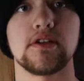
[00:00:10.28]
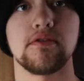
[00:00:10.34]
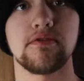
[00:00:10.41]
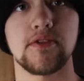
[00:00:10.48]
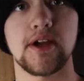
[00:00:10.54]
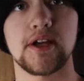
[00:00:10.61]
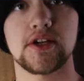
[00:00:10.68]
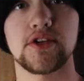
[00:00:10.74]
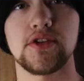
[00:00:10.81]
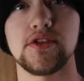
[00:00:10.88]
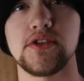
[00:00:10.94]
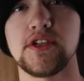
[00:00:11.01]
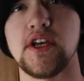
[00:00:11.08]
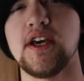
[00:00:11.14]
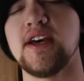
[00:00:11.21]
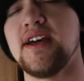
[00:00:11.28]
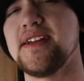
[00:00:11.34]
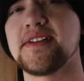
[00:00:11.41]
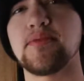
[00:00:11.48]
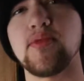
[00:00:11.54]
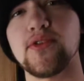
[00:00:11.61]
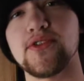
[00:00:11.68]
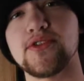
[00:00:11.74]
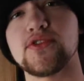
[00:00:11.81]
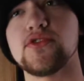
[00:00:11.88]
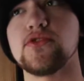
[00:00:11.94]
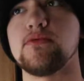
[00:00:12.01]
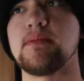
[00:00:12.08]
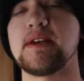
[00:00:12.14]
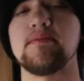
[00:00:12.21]
of fractions, it's important
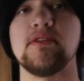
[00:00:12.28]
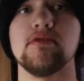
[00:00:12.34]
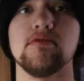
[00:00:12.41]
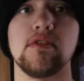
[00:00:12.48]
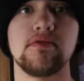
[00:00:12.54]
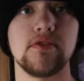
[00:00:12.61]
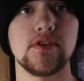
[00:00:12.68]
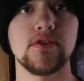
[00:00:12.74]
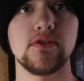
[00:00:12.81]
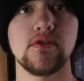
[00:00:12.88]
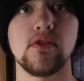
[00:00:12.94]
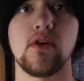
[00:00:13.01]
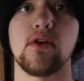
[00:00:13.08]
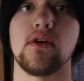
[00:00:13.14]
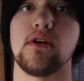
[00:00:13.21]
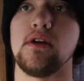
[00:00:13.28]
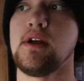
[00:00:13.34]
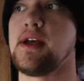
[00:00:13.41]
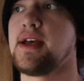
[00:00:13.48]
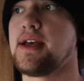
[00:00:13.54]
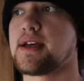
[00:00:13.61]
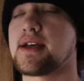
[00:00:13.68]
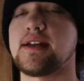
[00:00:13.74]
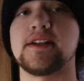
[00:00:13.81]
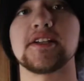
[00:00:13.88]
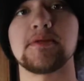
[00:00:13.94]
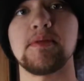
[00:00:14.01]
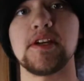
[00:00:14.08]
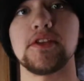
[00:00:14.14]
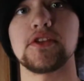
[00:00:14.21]
to maybe review or kind of
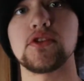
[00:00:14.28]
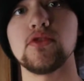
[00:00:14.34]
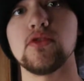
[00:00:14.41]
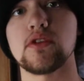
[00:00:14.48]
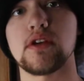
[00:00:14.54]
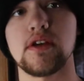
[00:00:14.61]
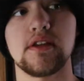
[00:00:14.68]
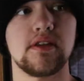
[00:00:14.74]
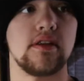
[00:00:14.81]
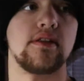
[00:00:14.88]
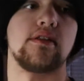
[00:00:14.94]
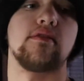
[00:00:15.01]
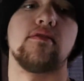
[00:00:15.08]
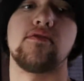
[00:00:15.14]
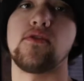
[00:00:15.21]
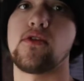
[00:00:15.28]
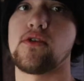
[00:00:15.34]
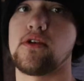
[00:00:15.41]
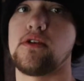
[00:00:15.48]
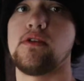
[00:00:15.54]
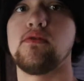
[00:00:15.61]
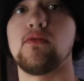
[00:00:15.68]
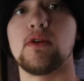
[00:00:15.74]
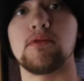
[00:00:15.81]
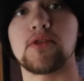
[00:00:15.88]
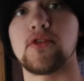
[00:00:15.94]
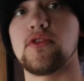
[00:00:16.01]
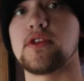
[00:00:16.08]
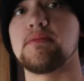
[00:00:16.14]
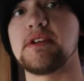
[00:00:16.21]
expand the toolkit for what we're
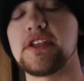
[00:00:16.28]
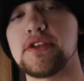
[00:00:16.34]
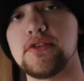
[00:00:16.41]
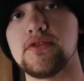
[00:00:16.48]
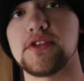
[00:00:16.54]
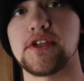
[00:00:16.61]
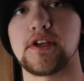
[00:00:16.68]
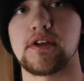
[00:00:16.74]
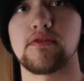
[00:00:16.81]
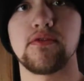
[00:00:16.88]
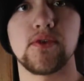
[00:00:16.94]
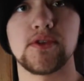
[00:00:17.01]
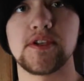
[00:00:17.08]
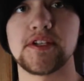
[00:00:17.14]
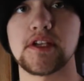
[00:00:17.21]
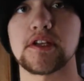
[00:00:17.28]
going to be using for these